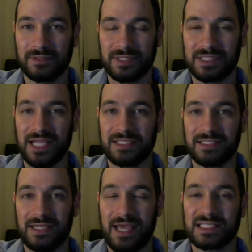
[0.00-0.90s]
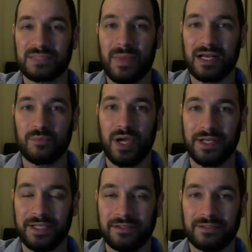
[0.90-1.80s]
sent X amount of
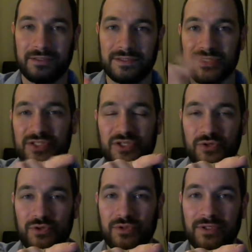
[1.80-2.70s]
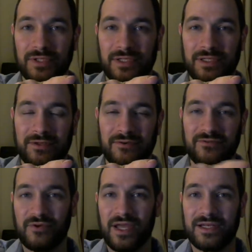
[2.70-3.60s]
money to Sue,
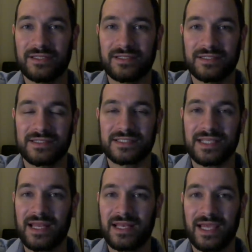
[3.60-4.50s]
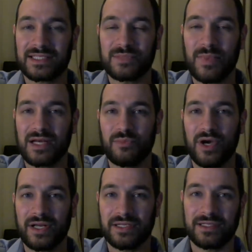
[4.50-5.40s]
Fred sent X amount of
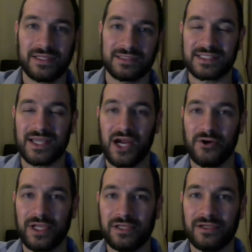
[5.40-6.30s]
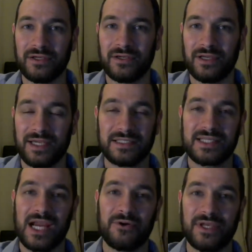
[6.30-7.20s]
money to Terry, and
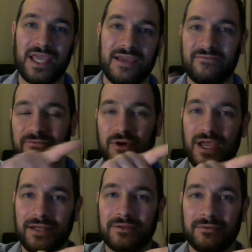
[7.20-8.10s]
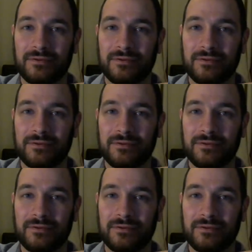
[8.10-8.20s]
Terry gave Fred